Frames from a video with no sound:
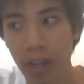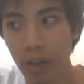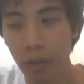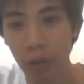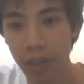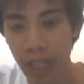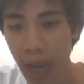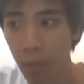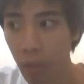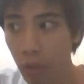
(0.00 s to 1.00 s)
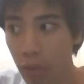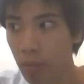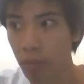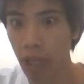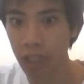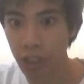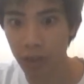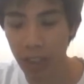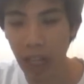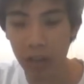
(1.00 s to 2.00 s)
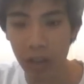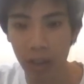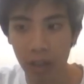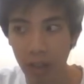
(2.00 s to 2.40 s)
For example, Legend of Zelda,